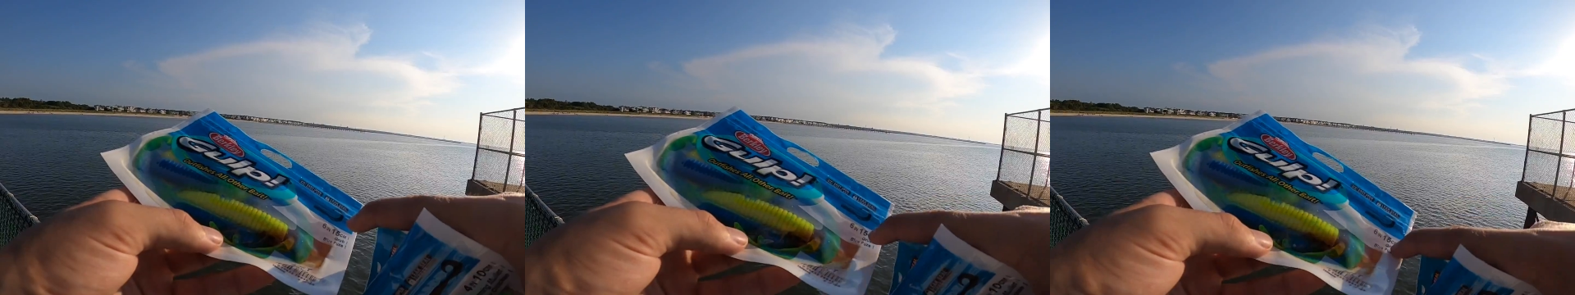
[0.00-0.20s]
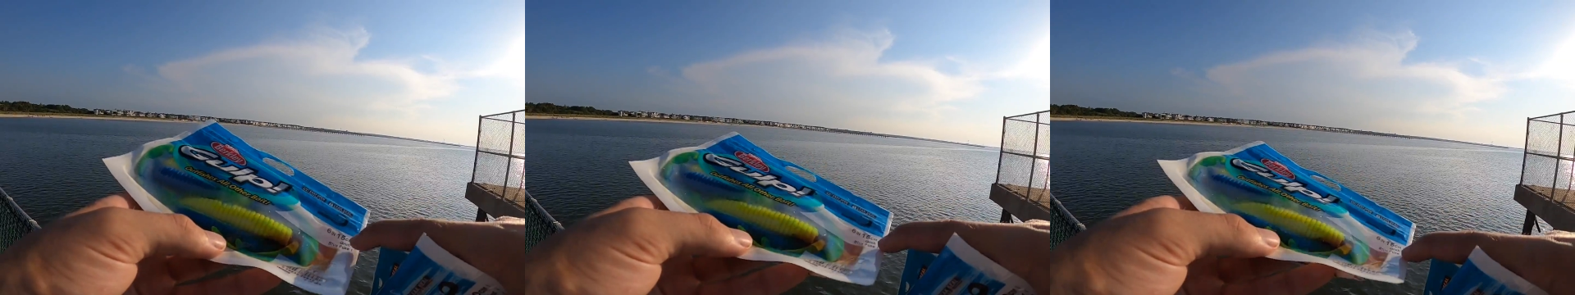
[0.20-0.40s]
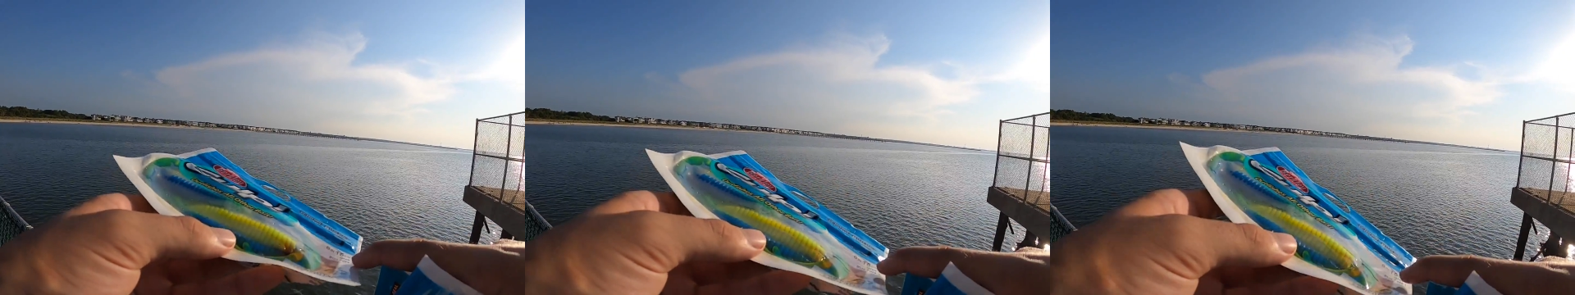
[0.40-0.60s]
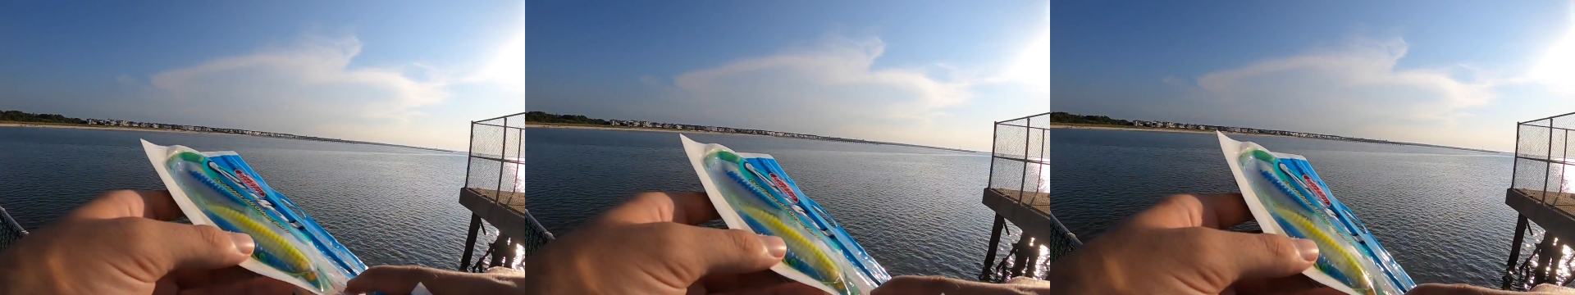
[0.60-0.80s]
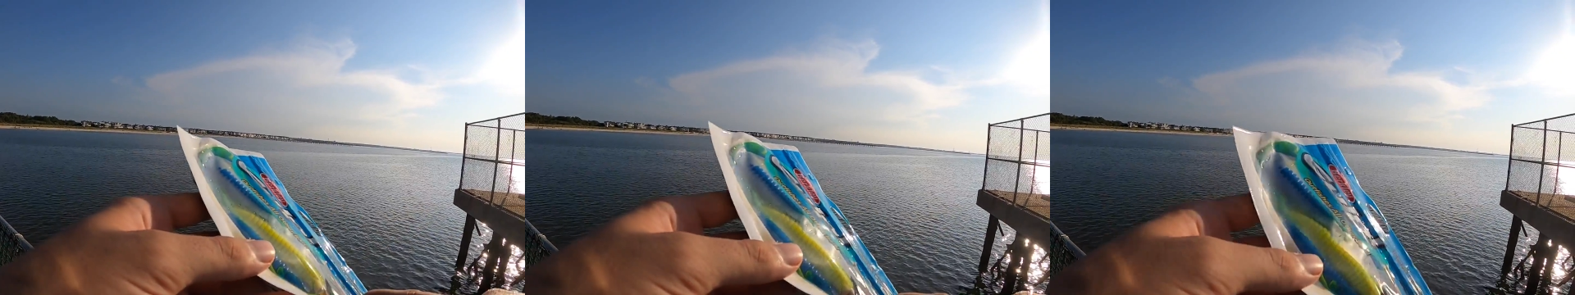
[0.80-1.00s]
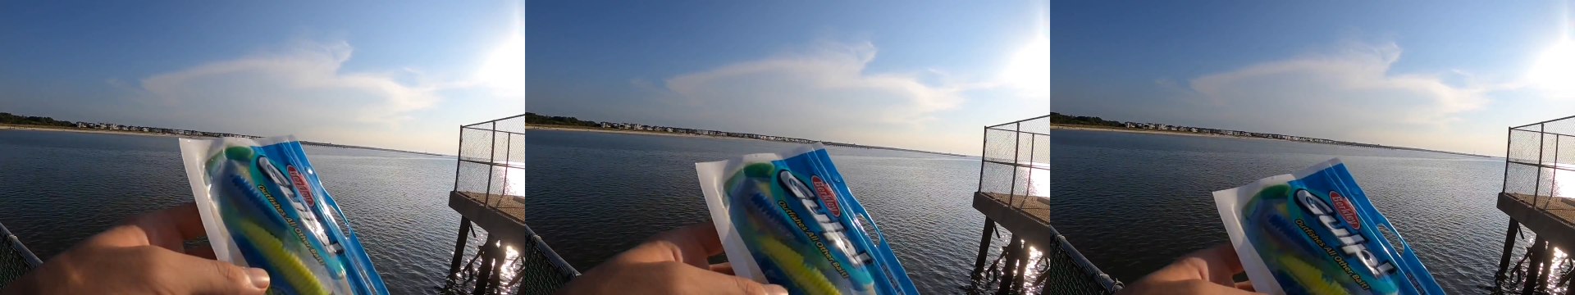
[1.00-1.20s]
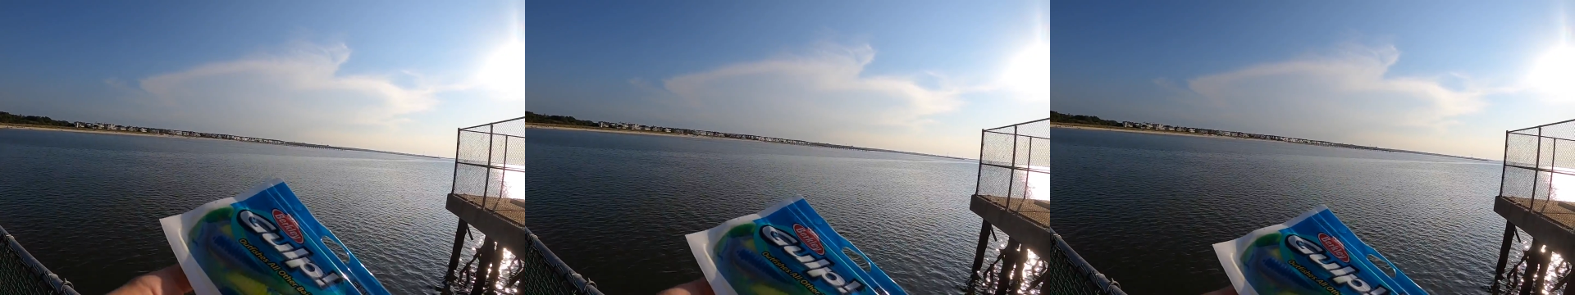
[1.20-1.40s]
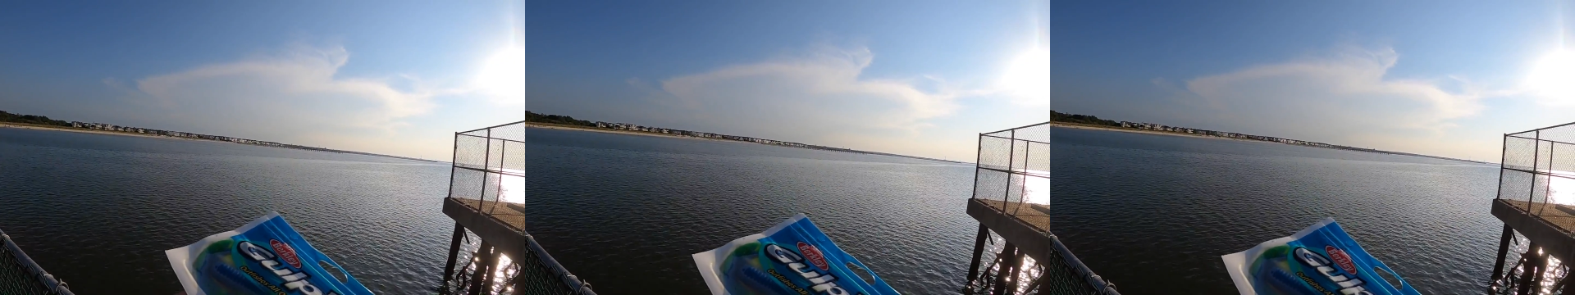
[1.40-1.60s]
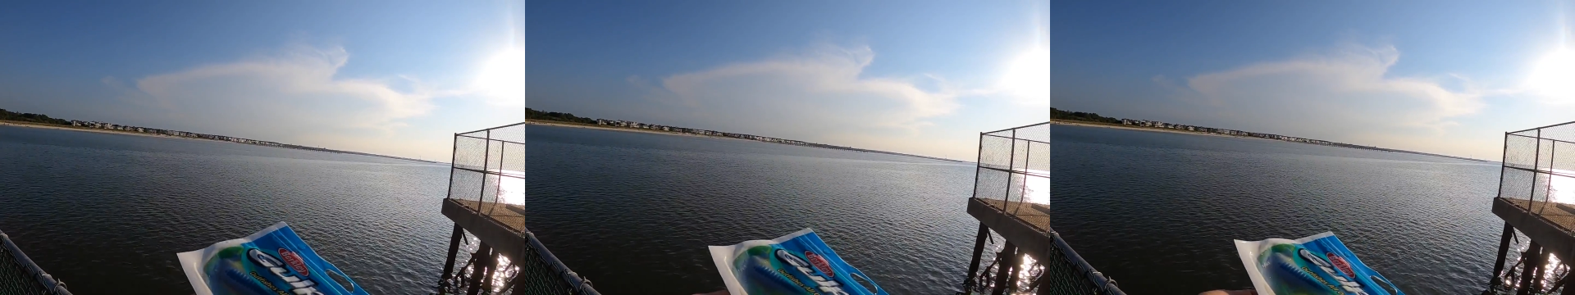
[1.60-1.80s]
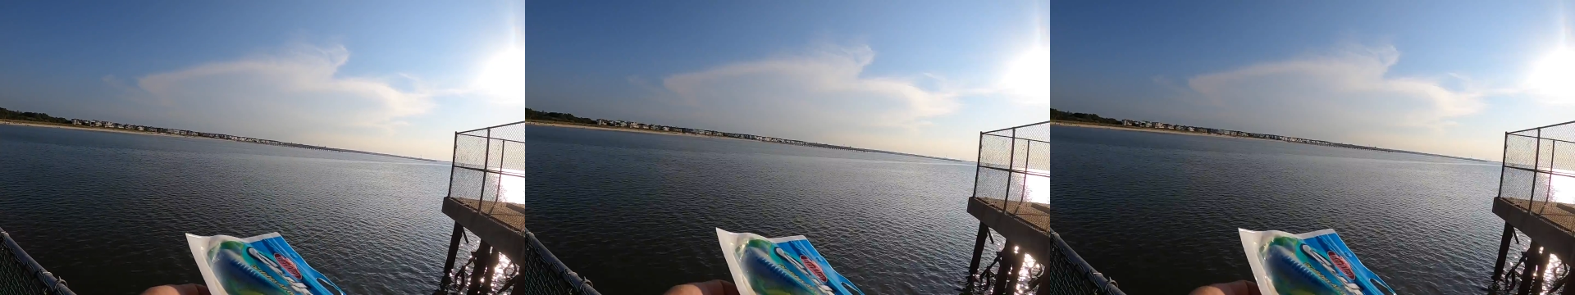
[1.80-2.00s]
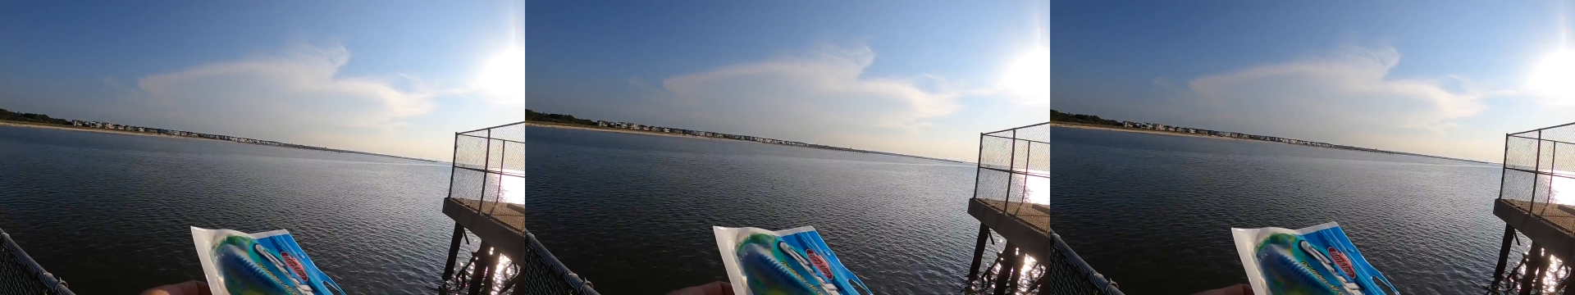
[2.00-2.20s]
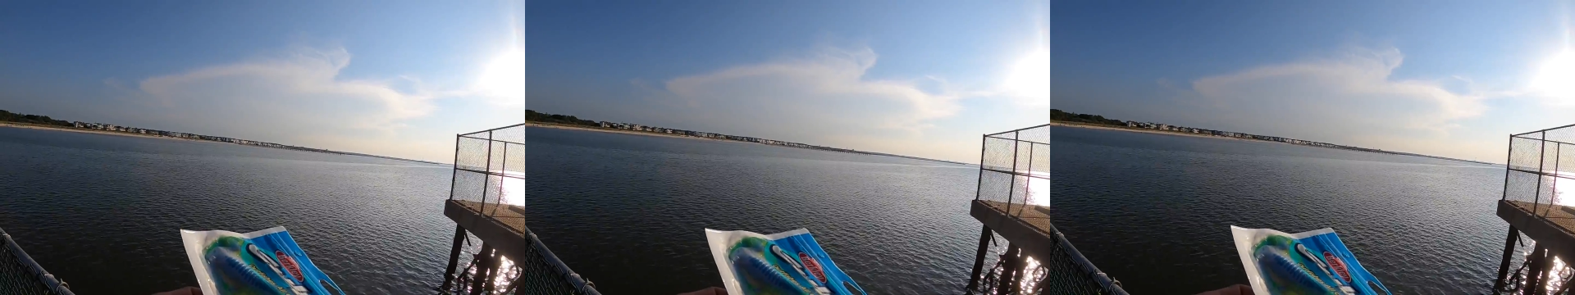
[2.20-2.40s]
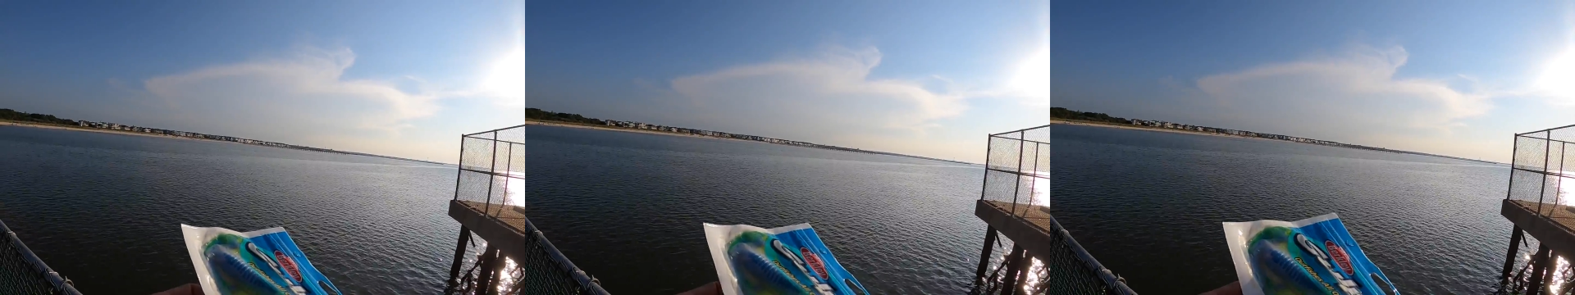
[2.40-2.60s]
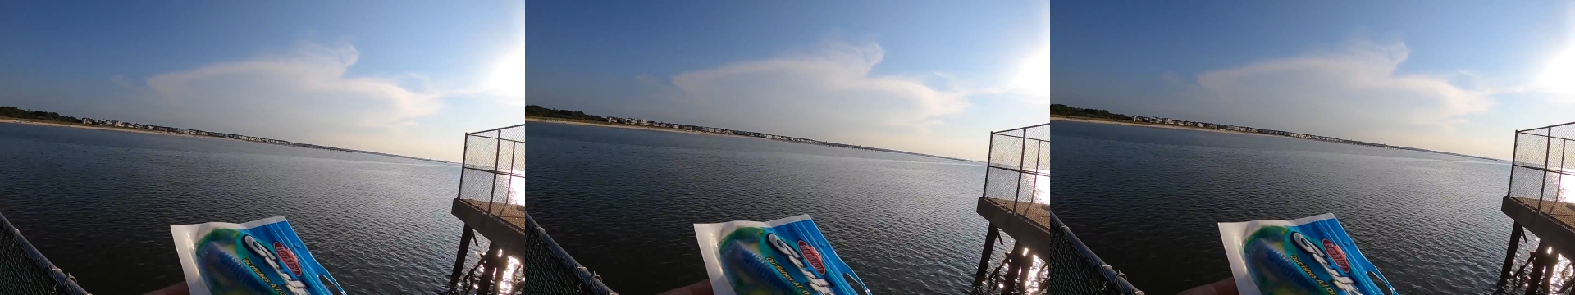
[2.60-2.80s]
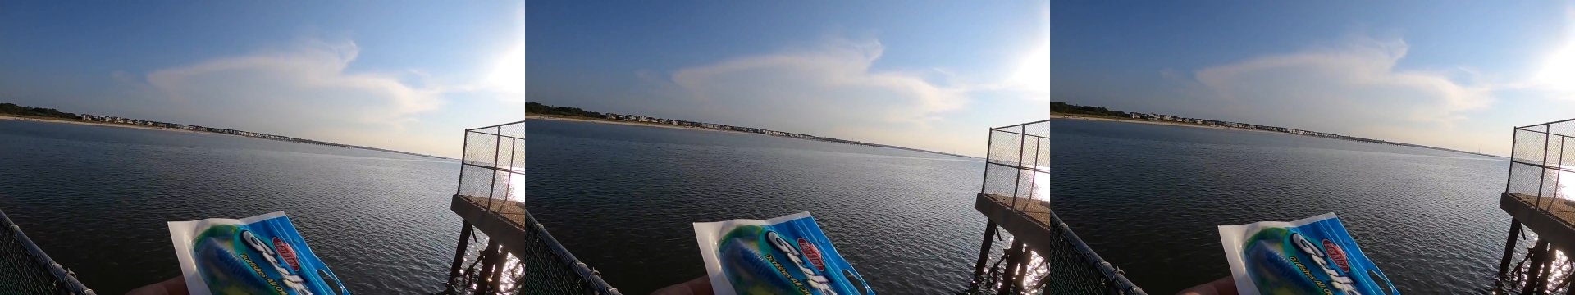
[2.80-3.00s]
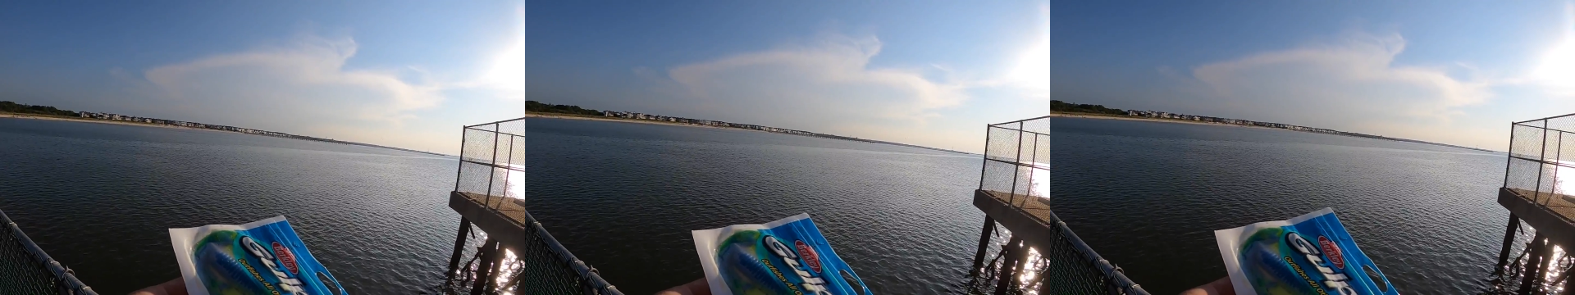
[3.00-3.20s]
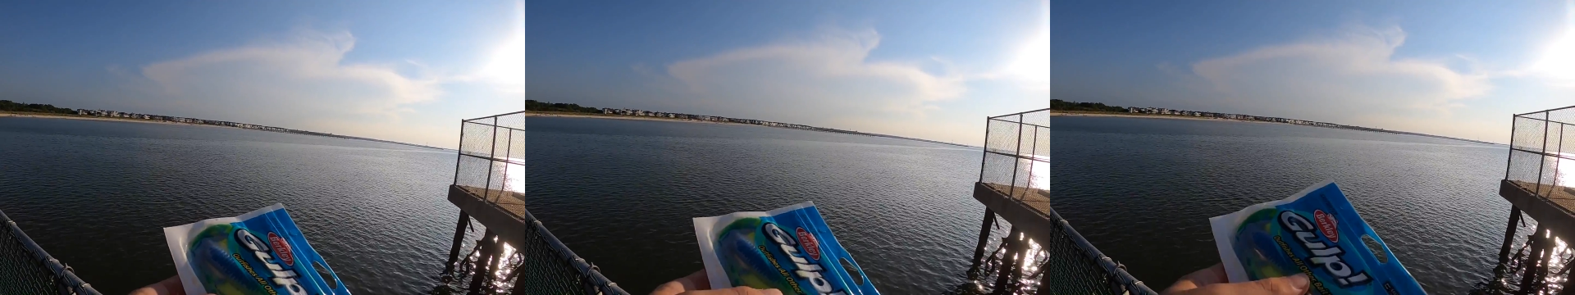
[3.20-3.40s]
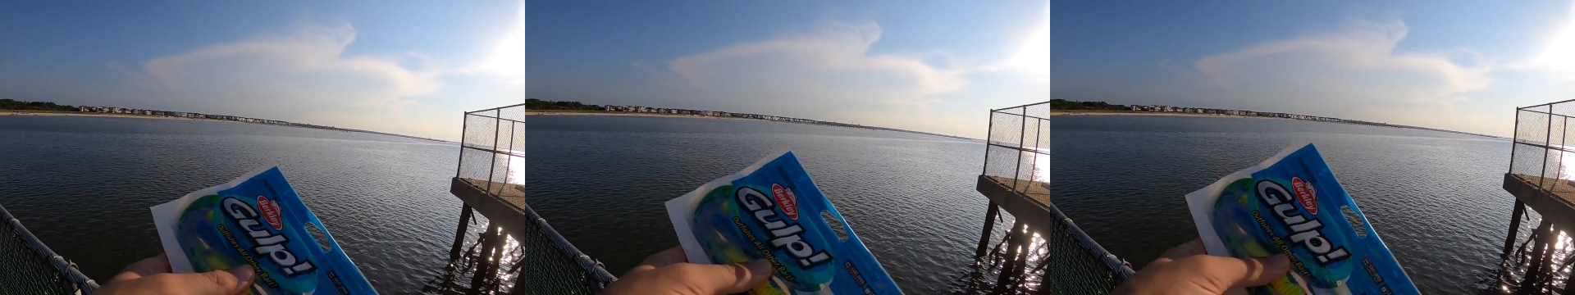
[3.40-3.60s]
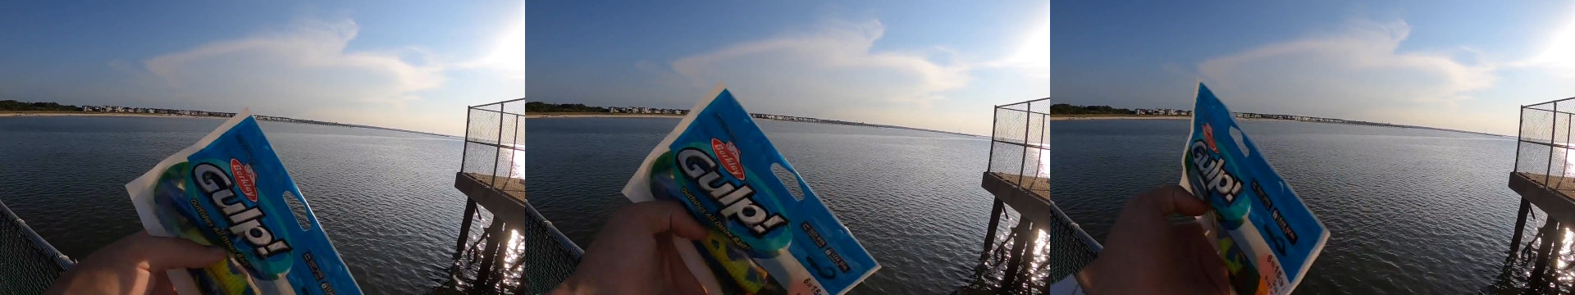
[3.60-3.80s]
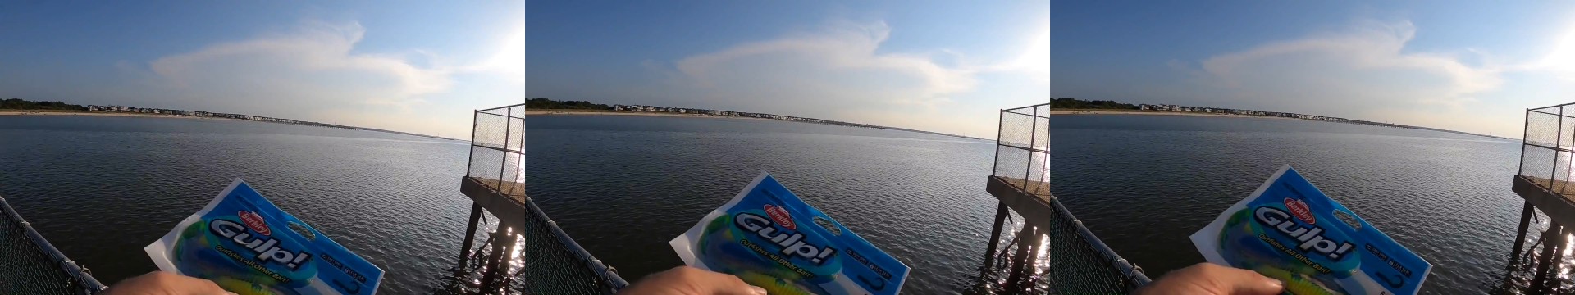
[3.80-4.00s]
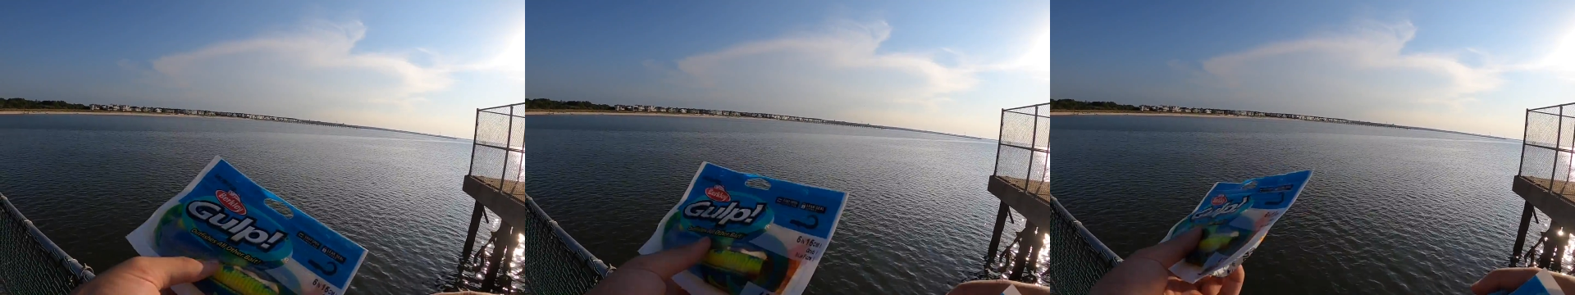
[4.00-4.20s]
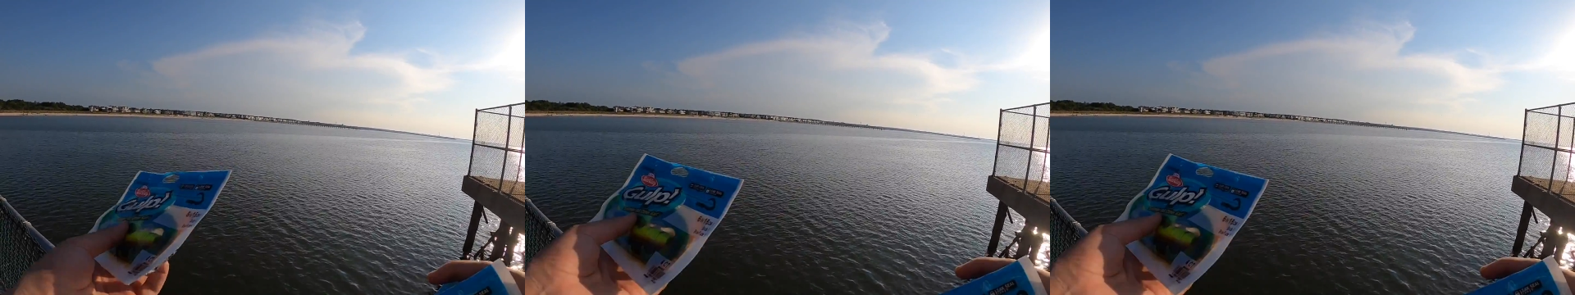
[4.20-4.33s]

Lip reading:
Nobody's mouth can be seen.